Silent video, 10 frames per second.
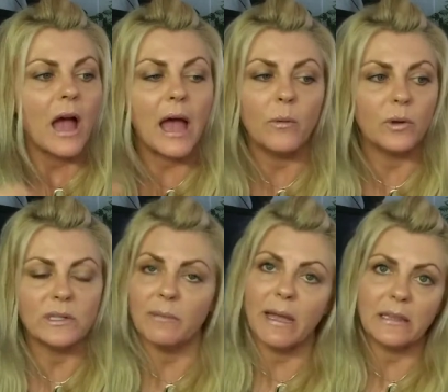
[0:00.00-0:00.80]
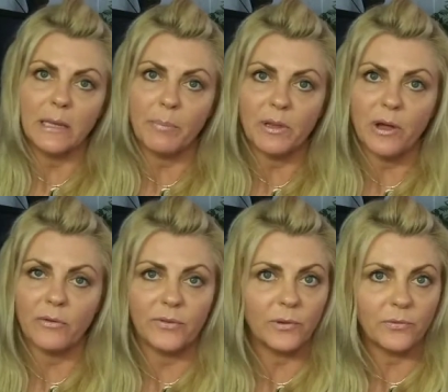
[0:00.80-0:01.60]
I will leave my link below.
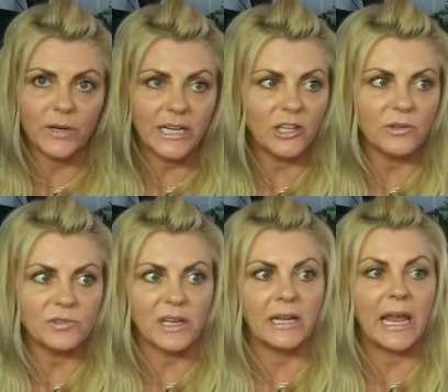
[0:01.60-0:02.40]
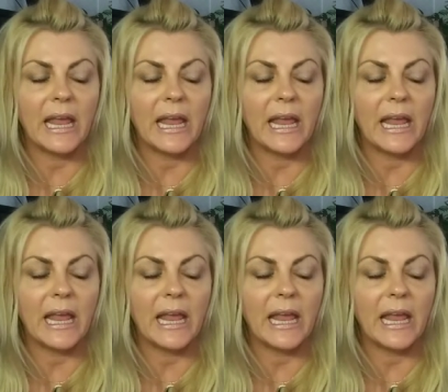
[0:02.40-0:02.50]
Feel free to use it.